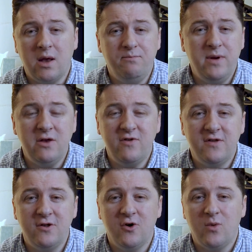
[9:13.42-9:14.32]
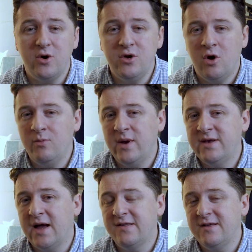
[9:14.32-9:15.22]
I'd be interested to know what
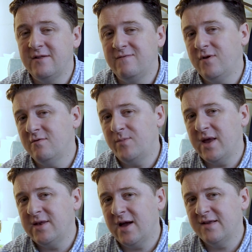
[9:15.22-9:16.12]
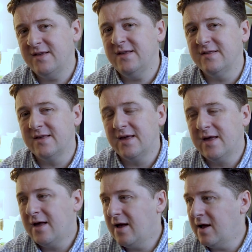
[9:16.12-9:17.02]
non-Pentaxians view of Pentax is.
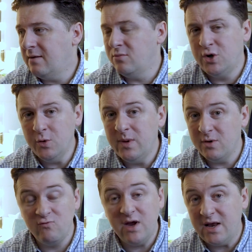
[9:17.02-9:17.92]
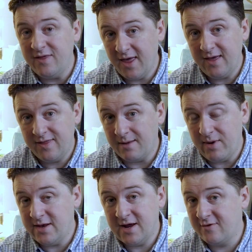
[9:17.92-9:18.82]
Do people really think
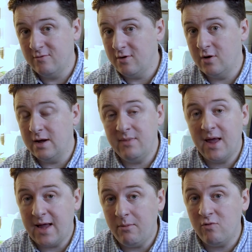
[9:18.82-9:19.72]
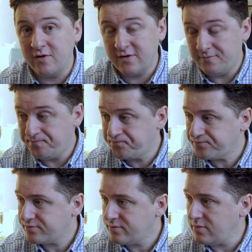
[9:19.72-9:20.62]
that Pentax no longer make cameras?
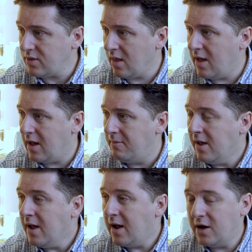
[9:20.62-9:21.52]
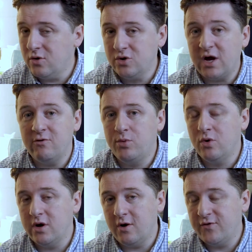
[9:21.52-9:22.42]
I know Jared
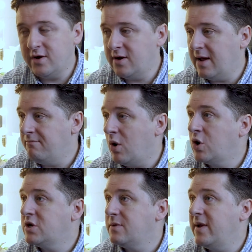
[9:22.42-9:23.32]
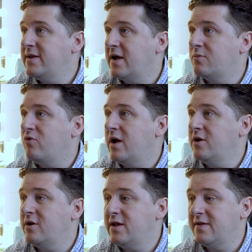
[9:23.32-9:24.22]
Poland often mocks the Pentax
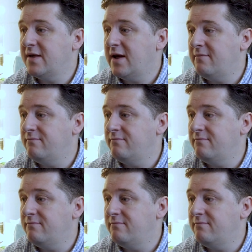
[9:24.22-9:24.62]
brand on his